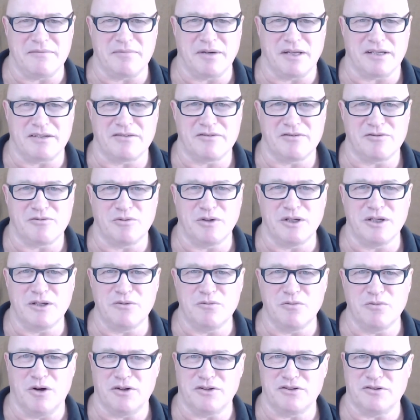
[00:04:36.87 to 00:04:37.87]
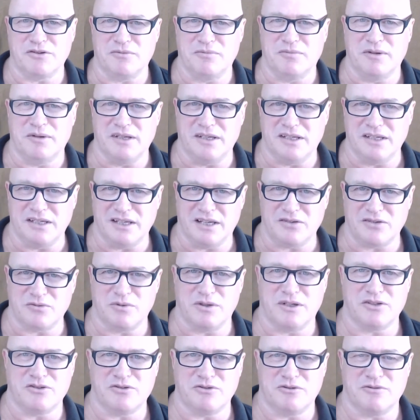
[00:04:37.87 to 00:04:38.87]
But we want to be, as
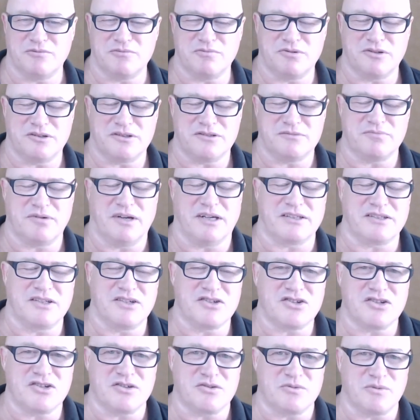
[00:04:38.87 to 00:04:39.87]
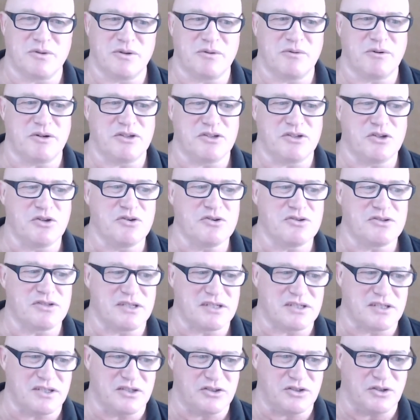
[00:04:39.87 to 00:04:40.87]
Wing Chun practitioners, we want to use
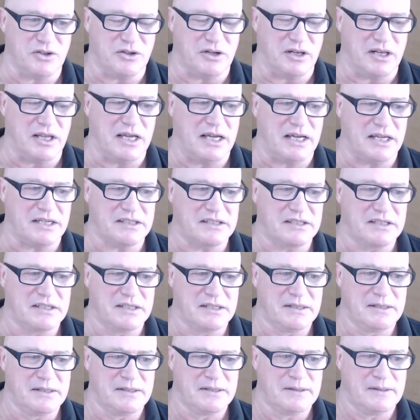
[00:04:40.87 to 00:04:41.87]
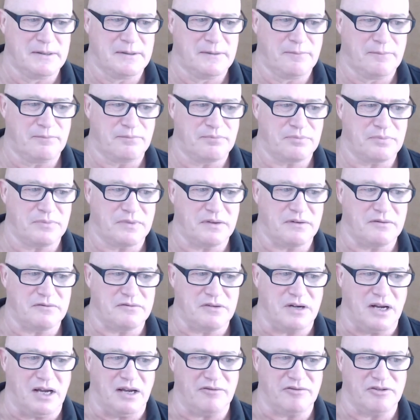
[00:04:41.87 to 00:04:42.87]
this internal art
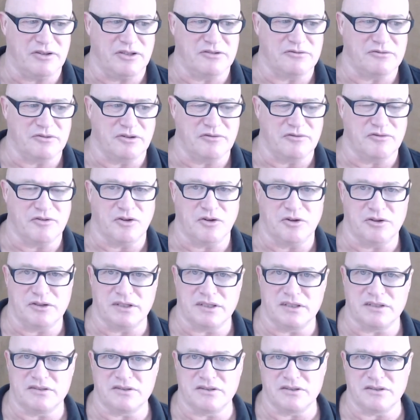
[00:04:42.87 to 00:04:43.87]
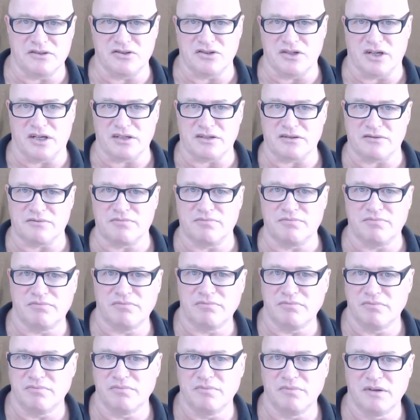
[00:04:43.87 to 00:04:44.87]
rather than reverting to just
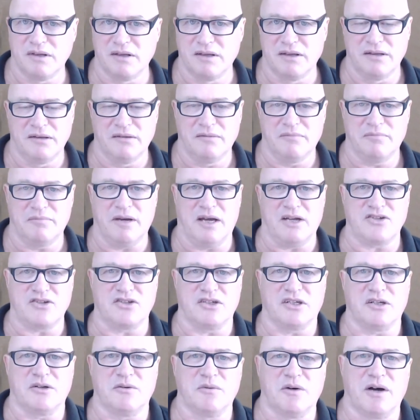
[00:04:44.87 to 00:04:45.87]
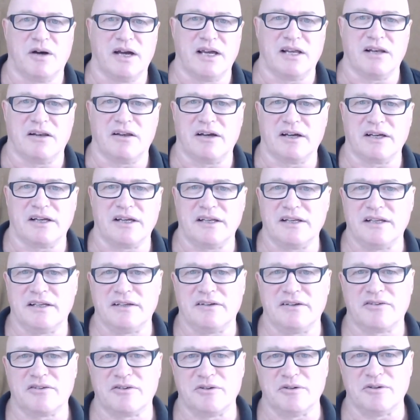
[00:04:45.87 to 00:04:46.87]
bashing away like any
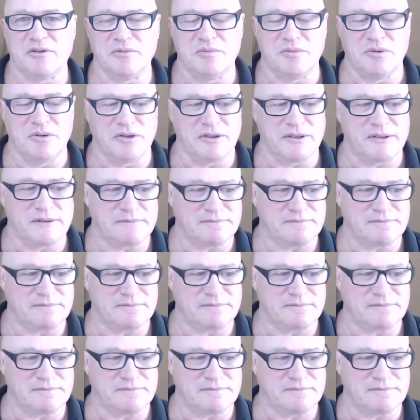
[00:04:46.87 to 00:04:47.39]
schoolboy.